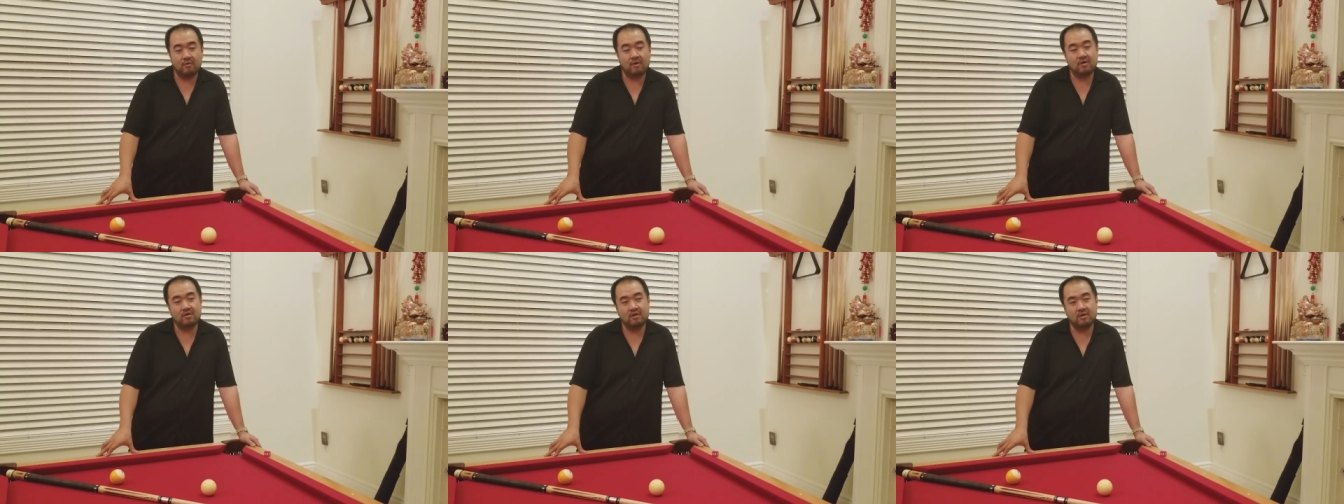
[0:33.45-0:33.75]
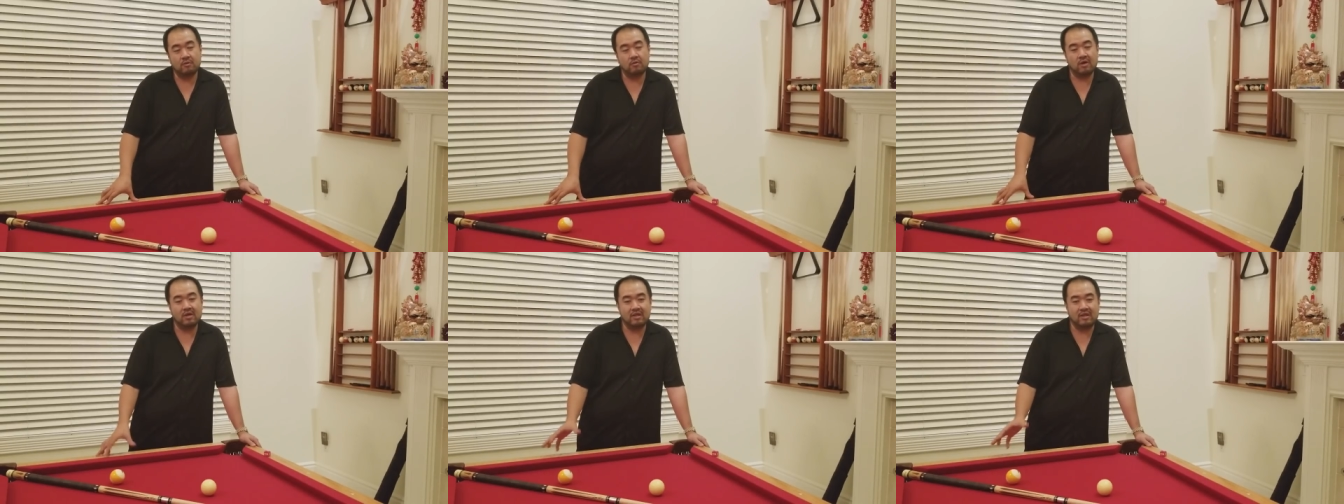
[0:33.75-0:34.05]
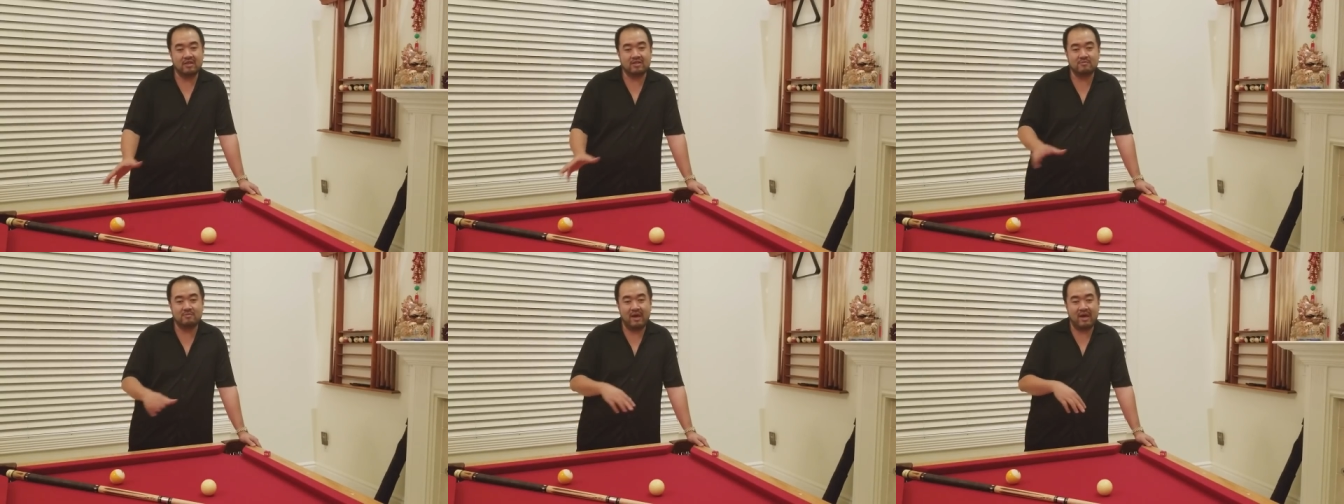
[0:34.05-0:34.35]
Well, you know what?
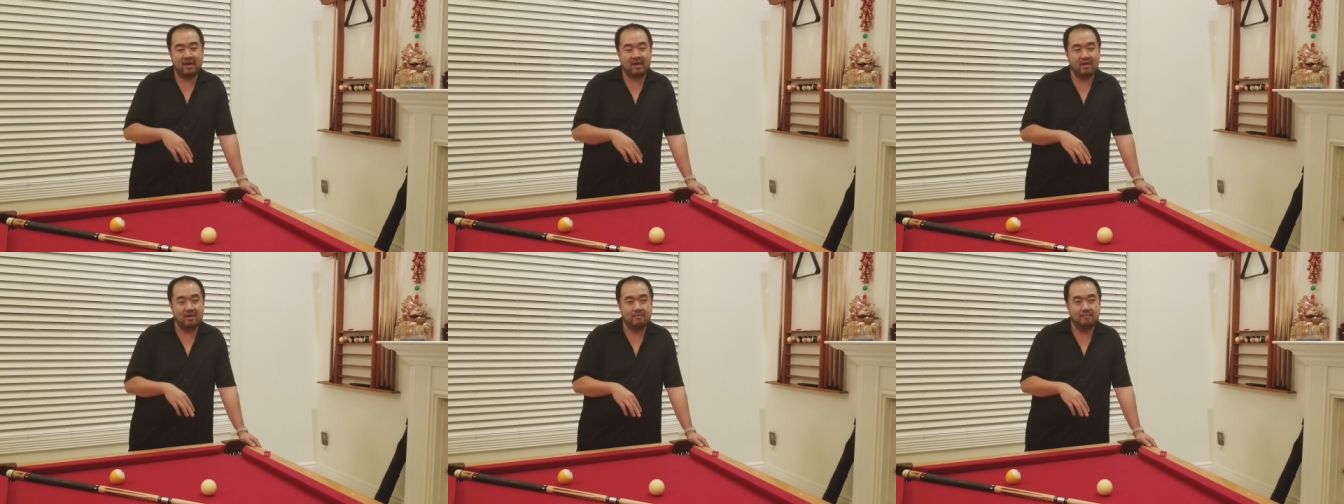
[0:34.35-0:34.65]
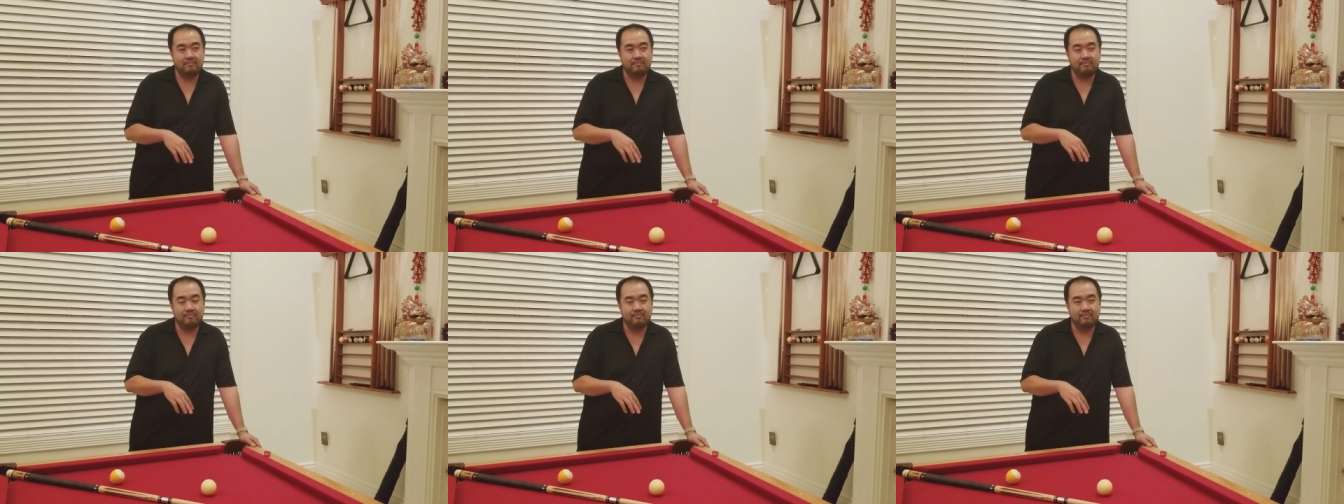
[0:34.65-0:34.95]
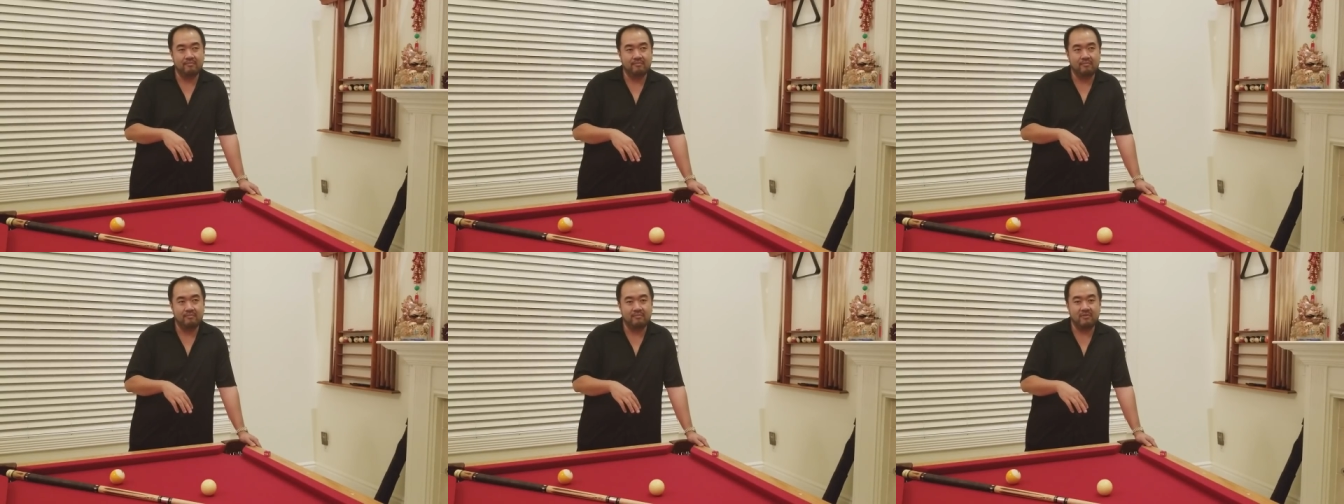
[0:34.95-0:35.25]
Let's back
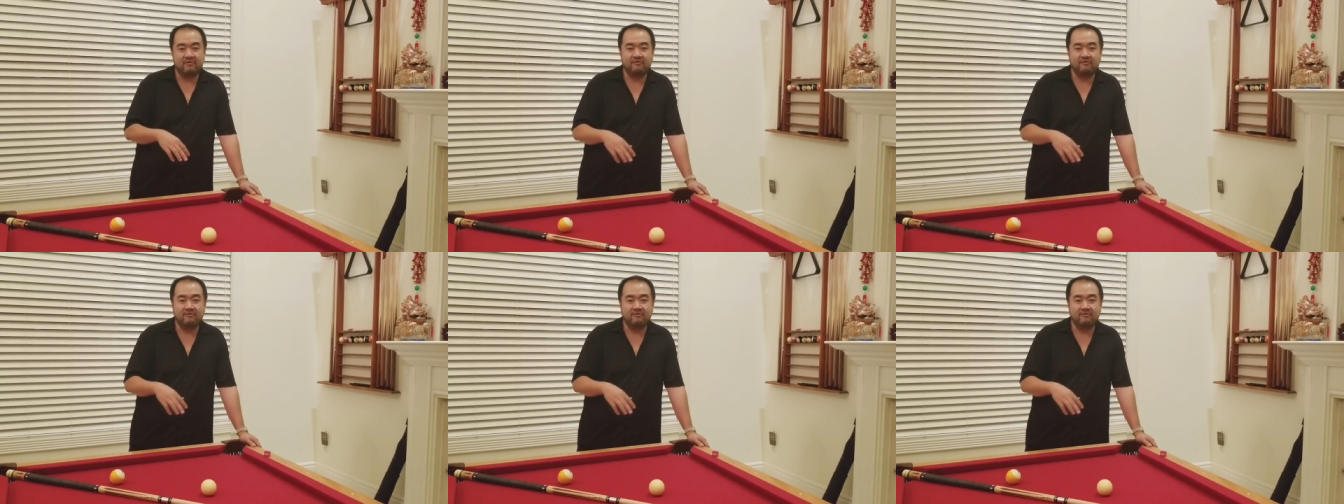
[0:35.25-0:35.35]
up.